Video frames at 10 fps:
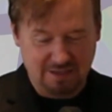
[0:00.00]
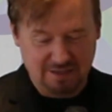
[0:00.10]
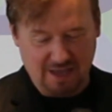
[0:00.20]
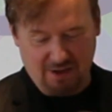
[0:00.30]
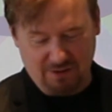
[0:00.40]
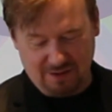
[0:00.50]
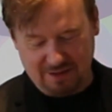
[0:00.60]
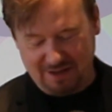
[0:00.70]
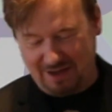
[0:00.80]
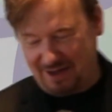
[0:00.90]

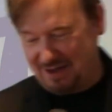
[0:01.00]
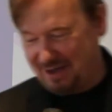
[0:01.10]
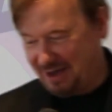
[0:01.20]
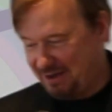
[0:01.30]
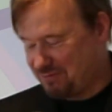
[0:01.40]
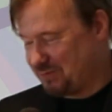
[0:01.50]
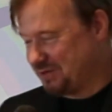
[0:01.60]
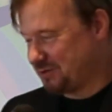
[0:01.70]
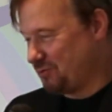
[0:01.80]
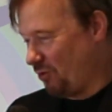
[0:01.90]
Now, I've
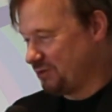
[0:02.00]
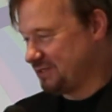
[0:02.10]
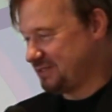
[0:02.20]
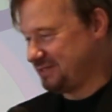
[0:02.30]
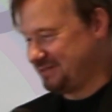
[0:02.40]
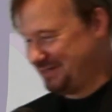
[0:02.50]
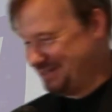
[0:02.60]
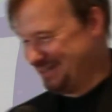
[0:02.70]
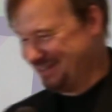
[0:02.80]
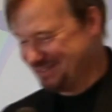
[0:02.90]
been quoted
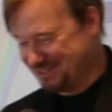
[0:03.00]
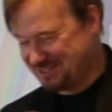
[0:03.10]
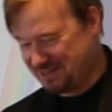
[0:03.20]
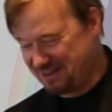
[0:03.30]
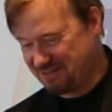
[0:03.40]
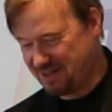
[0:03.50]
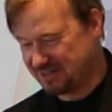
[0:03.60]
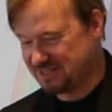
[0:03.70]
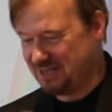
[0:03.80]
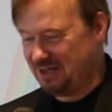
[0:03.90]
to say
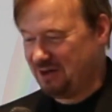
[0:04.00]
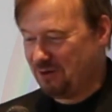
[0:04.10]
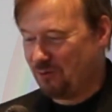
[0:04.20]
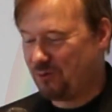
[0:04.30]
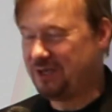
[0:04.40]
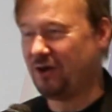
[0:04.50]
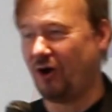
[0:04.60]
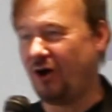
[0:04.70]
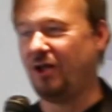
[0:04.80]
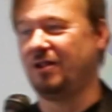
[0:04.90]
that we
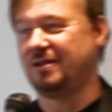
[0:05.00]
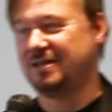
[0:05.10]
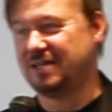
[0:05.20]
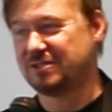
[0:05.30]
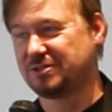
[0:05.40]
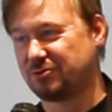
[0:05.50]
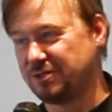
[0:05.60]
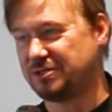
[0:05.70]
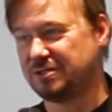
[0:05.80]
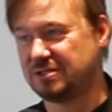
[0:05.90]
all, as
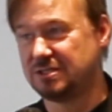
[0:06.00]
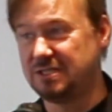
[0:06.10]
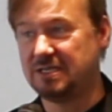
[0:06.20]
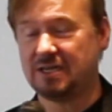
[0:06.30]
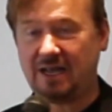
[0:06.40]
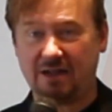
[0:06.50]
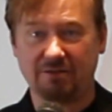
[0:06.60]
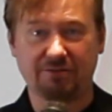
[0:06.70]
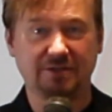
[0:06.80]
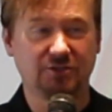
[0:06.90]
Christians, need a
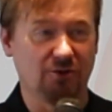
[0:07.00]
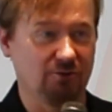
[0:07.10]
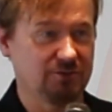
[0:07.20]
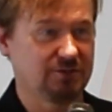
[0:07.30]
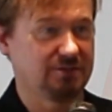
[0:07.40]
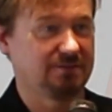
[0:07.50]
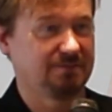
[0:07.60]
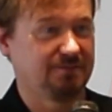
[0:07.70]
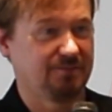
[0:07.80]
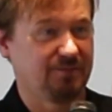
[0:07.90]
healthy dose
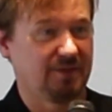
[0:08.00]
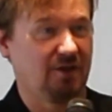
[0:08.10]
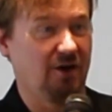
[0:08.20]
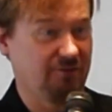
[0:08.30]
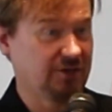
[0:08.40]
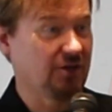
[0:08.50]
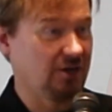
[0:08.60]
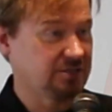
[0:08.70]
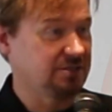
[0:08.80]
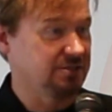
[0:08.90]
of
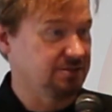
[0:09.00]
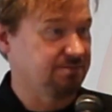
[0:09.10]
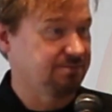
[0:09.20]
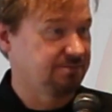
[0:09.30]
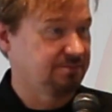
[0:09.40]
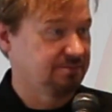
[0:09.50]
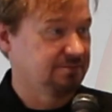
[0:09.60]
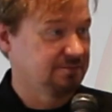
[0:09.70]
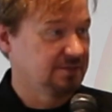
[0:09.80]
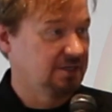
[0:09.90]
agnosticism.
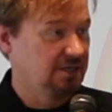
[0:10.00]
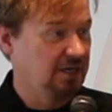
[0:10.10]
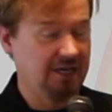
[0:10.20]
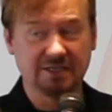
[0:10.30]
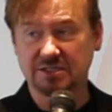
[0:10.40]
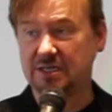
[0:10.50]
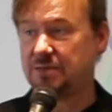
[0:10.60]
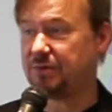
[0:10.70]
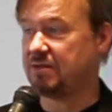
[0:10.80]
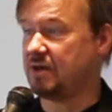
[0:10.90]
And I
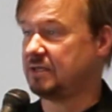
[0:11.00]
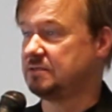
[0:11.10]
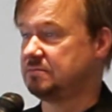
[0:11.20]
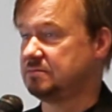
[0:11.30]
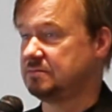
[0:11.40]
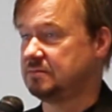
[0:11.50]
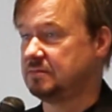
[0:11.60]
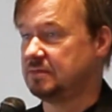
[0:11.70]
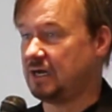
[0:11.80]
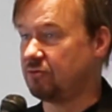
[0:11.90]
stand by that.
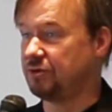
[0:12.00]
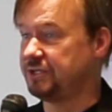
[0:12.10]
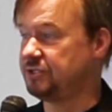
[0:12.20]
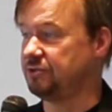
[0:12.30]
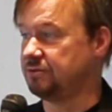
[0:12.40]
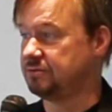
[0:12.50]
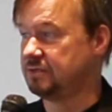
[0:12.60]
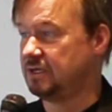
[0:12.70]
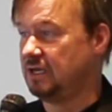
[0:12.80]
I really do.